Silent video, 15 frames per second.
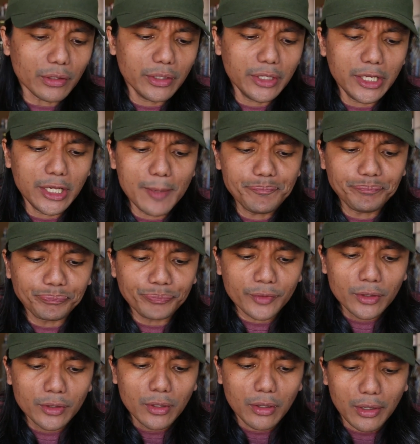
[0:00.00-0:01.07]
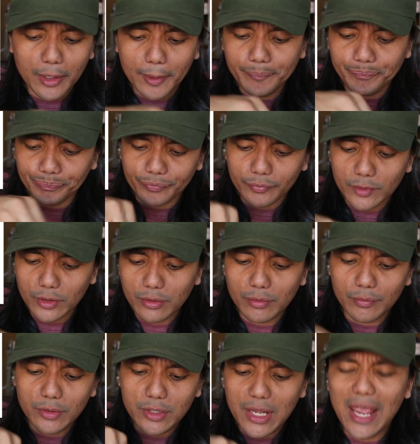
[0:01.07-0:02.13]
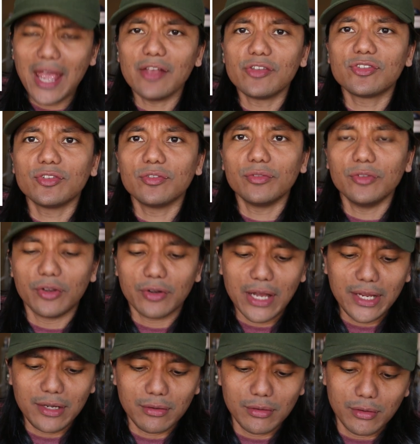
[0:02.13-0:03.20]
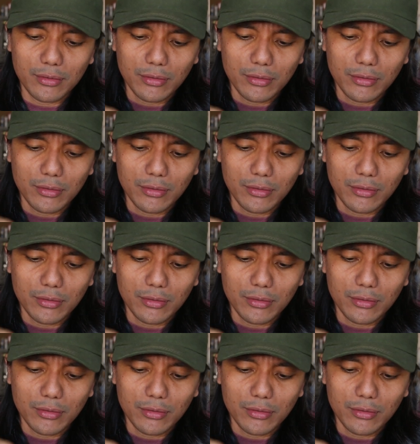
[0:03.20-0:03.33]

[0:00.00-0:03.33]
He has the right,